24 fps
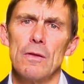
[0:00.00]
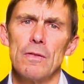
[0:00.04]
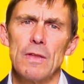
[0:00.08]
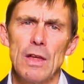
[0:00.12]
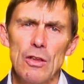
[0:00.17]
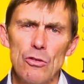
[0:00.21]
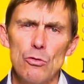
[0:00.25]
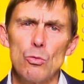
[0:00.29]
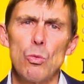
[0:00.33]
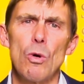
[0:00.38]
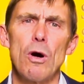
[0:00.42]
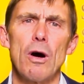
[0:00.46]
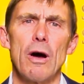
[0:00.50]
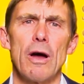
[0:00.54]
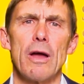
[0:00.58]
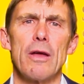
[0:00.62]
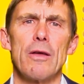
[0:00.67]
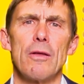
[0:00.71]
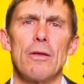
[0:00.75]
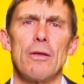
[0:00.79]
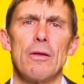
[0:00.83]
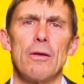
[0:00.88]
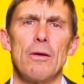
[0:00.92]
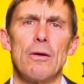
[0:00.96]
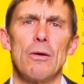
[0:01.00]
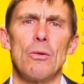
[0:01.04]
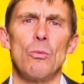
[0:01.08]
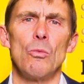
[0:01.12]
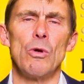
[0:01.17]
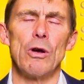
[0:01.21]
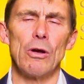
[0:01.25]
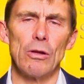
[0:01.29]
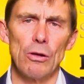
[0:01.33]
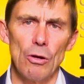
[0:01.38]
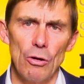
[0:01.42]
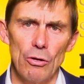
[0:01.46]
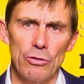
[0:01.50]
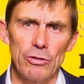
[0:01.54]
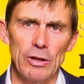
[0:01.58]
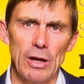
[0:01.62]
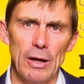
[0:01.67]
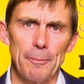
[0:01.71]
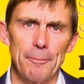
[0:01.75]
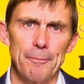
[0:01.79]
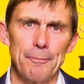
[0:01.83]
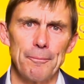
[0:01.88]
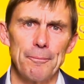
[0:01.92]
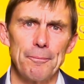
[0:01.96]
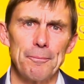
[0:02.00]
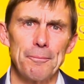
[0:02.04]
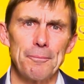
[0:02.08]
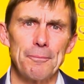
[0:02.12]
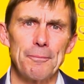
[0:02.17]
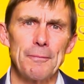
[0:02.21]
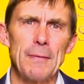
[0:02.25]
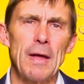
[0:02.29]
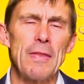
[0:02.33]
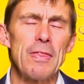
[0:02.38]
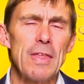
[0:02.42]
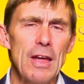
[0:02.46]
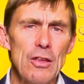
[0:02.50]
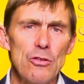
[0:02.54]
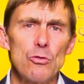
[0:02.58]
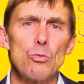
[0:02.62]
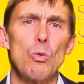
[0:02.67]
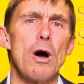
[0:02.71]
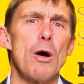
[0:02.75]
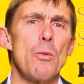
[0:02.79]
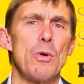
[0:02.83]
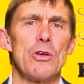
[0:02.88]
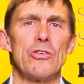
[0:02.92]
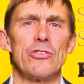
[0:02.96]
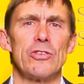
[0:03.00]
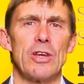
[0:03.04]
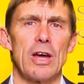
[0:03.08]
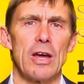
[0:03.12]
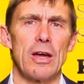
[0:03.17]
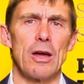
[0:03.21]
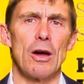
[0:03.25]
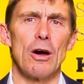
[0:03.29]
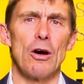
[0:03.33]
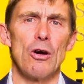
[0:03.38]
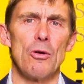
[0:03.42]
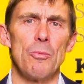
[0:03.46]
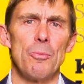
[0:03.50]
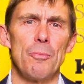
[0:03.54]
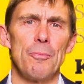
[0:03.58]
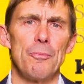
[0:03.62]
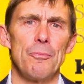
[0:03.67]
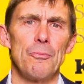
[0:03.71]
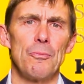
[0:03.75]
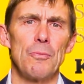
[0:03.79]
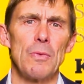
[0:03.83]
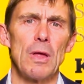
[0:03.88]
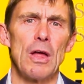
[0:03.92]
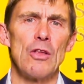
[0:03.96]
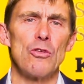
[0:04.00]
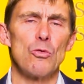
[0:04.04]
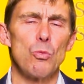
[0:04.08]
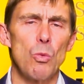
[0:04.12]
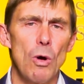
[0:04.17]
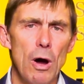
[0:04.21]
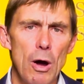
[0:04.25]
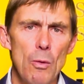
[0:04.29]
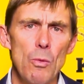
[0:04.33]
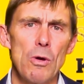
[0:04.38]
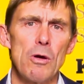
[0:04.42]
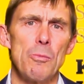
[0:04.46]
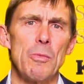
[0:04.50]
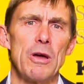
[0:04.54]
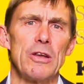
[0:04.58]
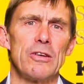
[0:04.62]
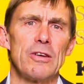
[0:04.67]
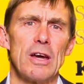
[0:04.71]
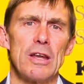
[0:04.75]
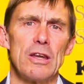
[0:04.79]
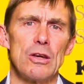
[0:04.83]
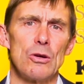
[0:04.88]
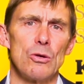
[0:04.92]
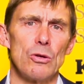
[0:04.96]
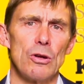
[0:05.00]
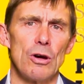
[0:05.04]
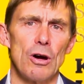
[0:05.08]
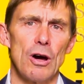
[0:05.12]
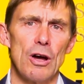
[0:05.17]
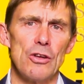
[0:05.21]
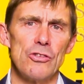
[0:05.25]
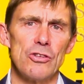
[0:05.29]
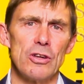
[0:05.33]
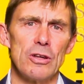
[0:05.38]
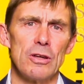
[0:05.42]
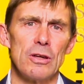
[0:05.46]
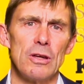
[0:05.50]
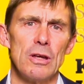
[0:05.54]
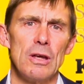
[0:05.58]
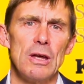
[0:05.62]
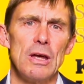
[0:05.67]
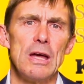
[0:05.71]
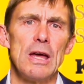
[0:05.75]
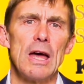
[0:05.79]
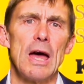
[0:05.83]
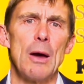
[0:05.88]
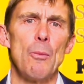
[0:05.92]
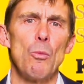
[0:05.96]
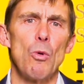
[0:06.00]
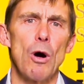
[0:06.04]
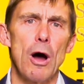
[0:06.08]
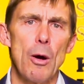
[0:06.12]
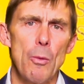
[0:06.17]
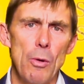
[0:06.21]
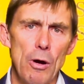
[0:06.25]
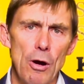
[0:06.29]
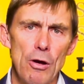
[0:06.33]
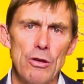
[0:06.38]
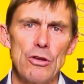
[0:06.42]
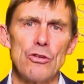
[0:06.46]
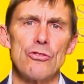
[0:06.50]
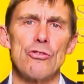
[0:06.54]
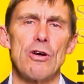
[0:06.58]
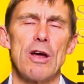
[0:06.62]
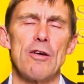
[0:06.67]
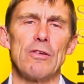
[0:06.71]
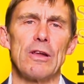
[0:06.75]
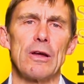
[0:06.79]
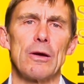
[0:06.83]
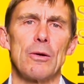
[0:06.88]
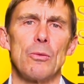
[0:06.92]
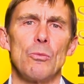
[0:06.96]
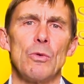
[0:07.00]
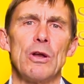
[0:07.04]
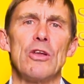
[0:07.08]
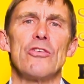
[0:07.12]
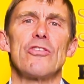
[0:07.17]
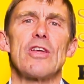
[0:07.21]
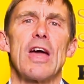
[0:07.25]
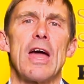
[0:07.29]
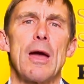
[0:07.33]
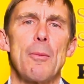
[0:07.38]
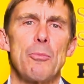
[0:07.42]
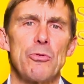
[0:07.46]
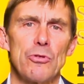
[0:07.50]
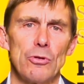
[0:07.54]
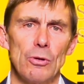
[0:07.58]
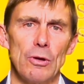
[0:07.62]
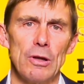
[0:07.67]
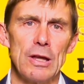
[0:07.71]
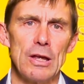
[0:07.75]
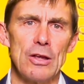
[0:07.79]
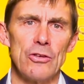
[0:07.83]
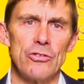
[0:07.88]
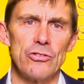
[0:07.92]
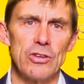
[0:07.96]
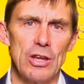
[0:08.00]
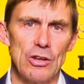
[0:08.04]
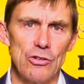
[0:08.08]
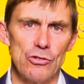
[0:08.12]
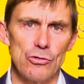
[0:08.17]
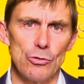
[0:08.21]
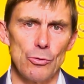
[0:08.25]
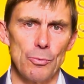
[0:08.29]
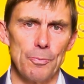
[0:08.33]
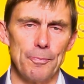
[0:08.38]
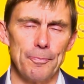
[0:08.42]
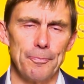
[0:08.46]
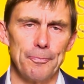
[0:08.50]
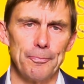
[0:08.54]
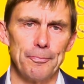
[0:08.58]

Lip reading: That's why we're in lockdown, and that's why we're staying home. It's why we're maintaining good hygiene, and why we're only travelling when it's absolutely essential.